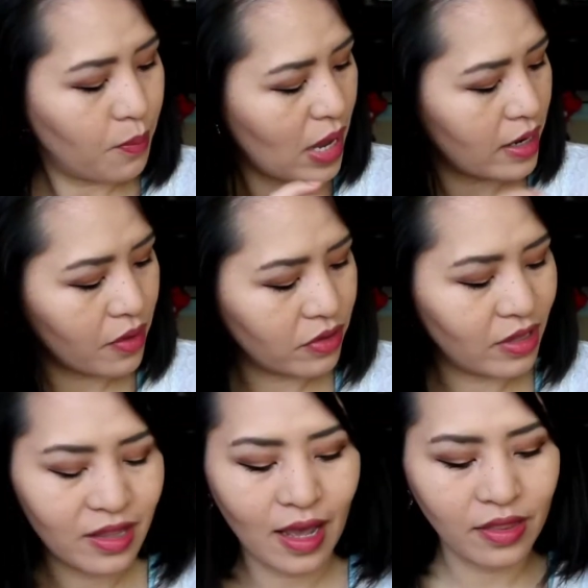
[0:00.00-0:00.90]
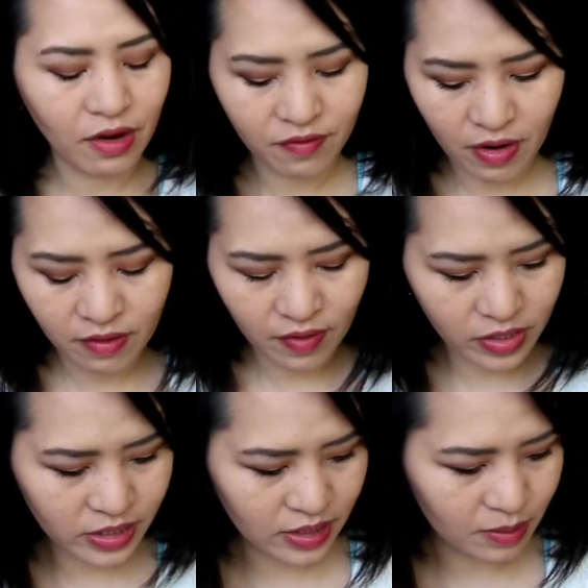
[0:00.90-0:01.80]
but other than that, they're very,
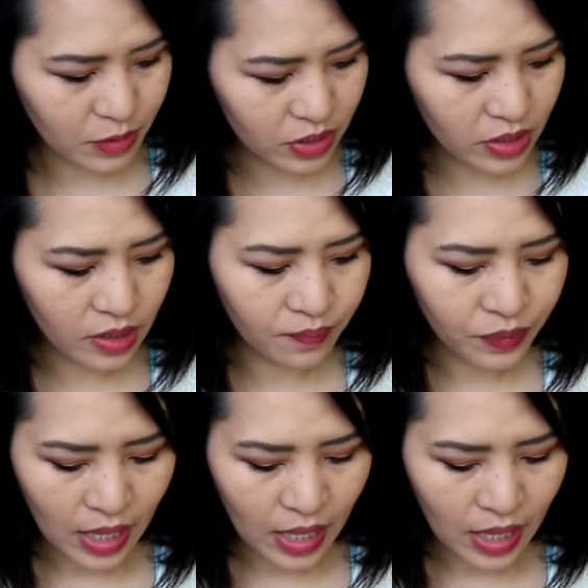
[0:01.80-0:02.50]
very similar.